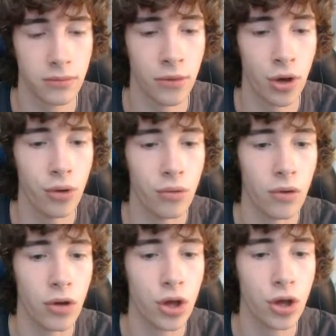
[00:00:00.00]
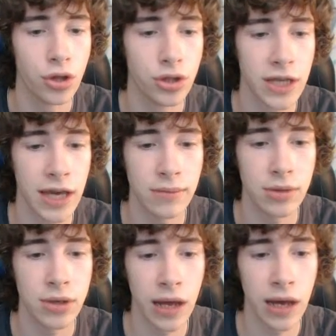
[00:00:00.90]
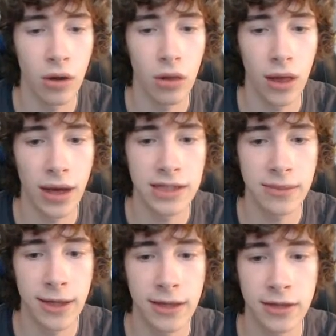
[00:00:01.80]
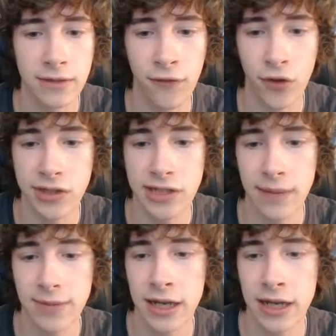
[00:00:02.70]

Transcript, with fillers: No. Game, you cannot lie to me. There's footsteps in